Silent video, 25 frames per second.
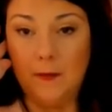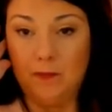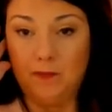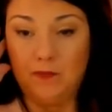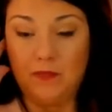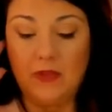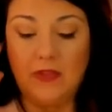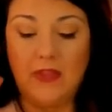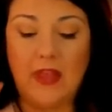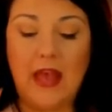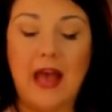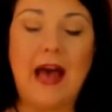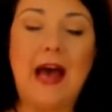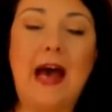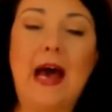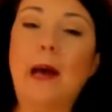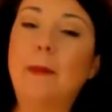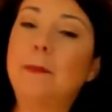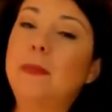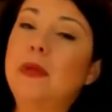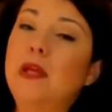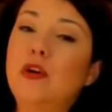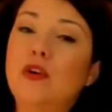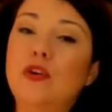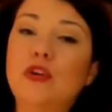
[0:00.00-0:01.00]
the
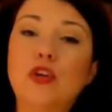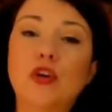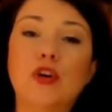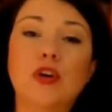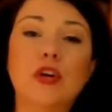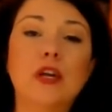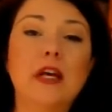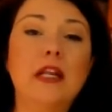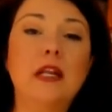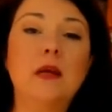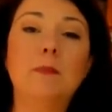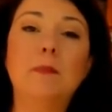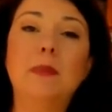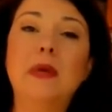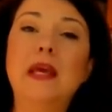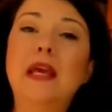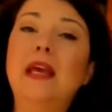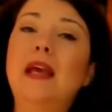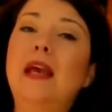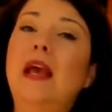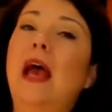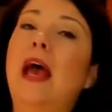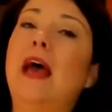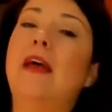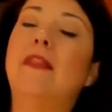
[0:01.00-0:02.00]
happier you're gonna
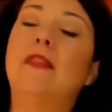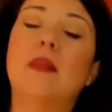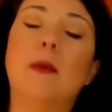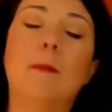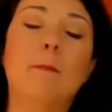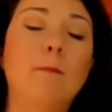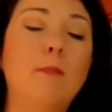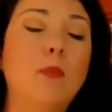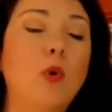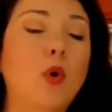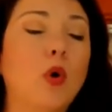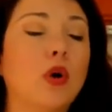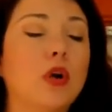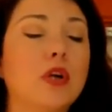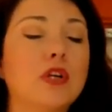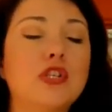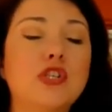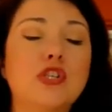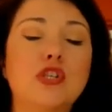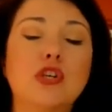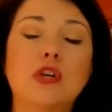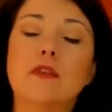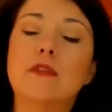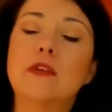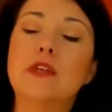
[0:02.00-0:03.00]
be and the more
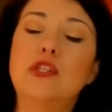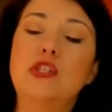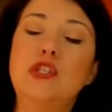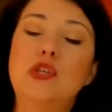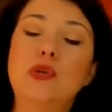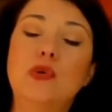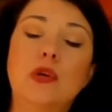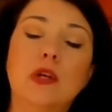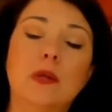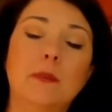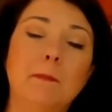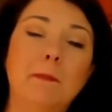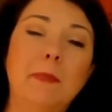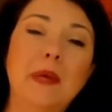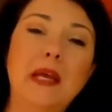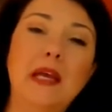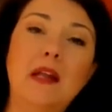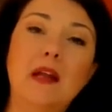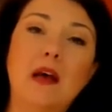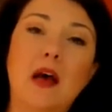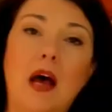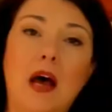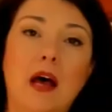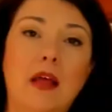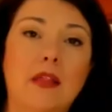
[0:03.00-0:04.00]
service you can be to
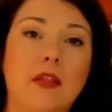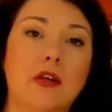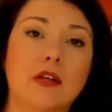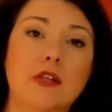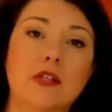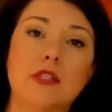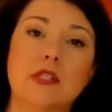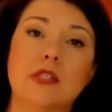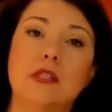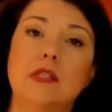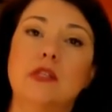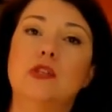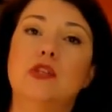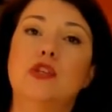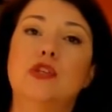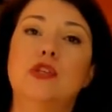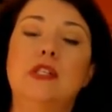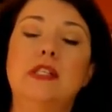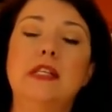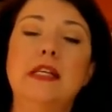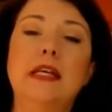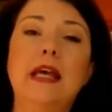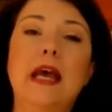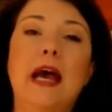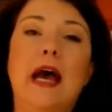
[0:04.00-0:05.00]
others. You
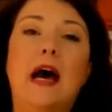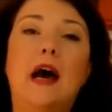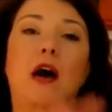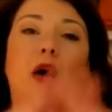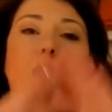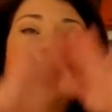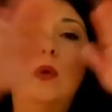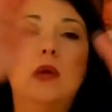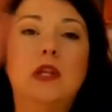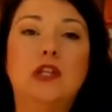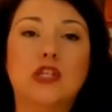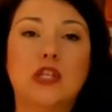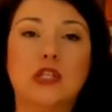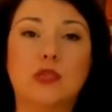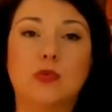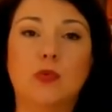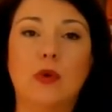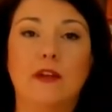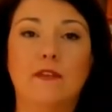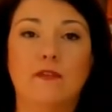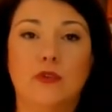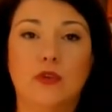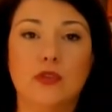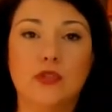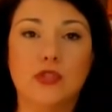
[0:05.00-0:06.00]
see how we just went
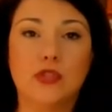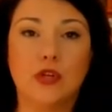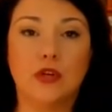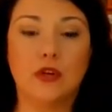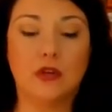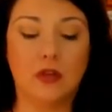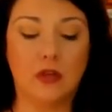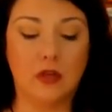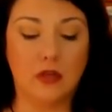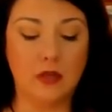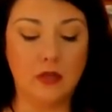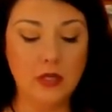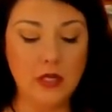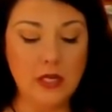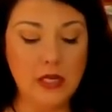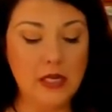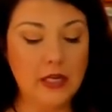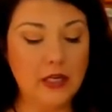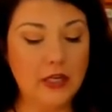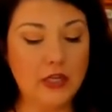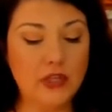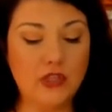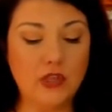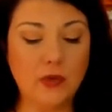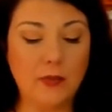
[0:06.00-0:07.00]
full circle?
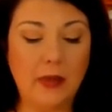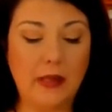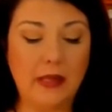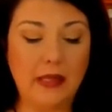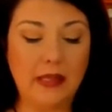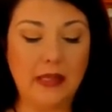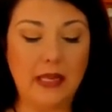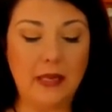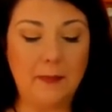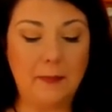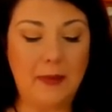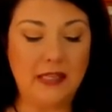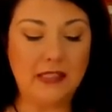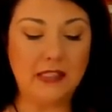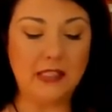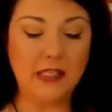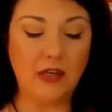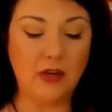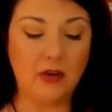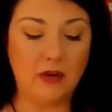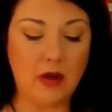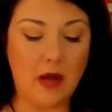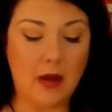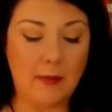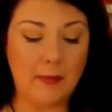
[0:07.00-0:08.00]
Because you're probably like, Betsy, you're
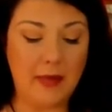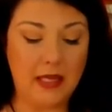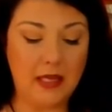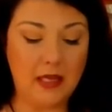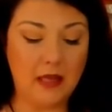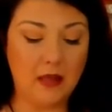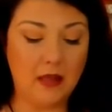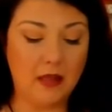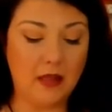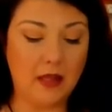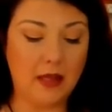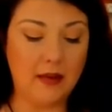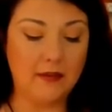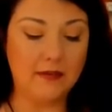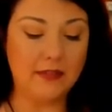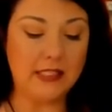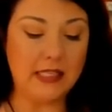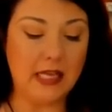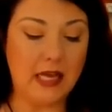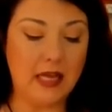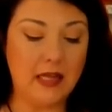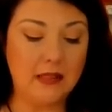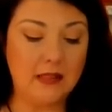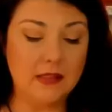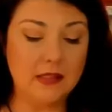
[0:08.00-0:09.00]
not making a lot of
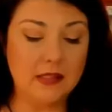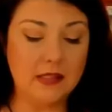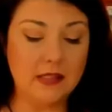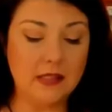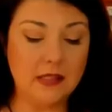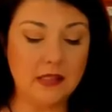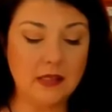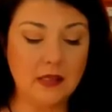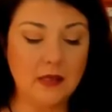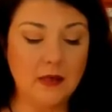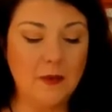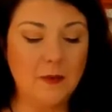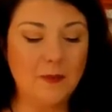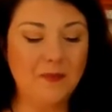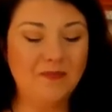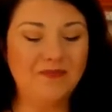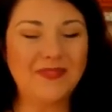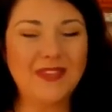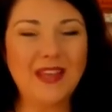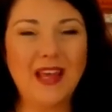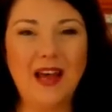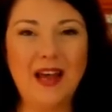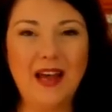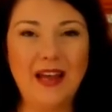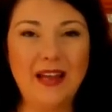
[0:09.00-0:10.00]
sense.
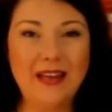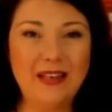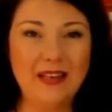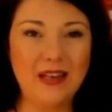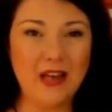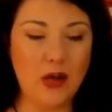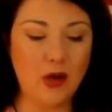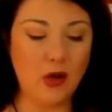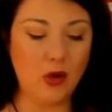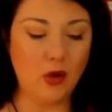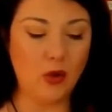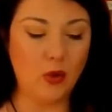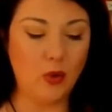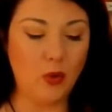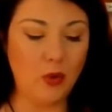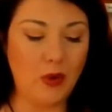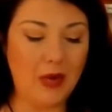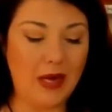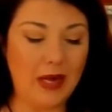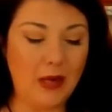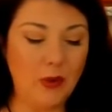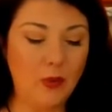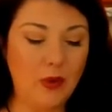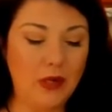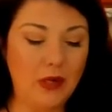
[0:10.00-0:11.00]
I know.
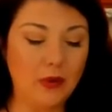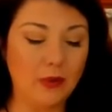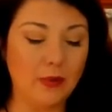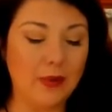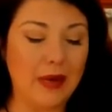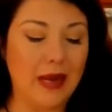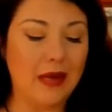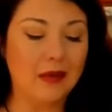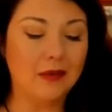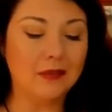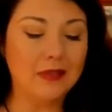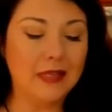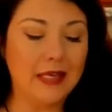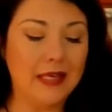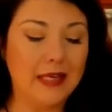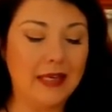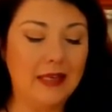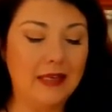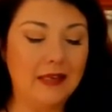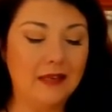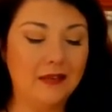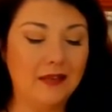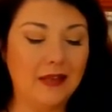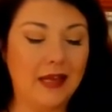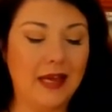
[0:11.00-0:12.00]
I went around
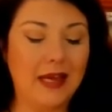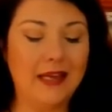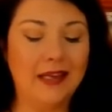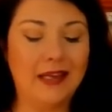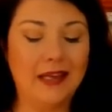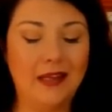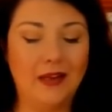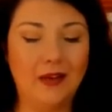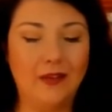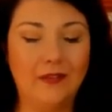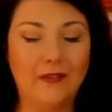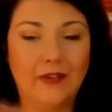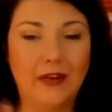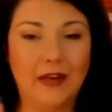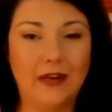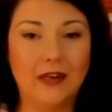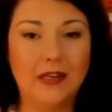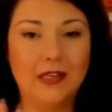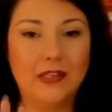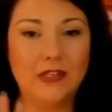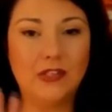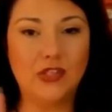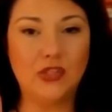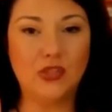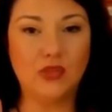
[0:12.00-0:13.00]
it like in a very
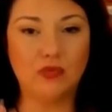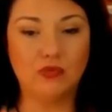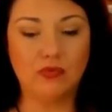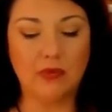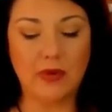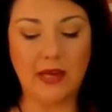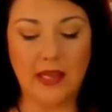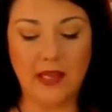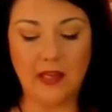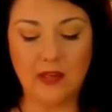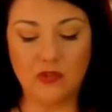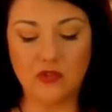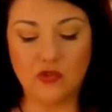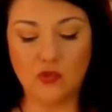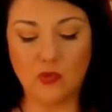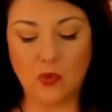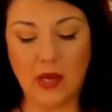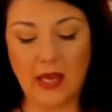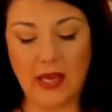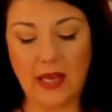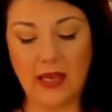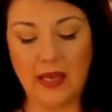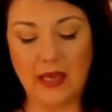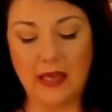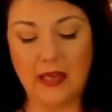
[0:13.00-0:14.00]
strange
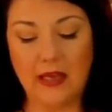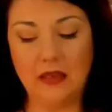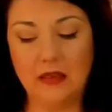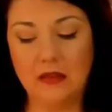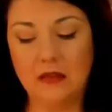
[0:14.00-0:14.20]
way.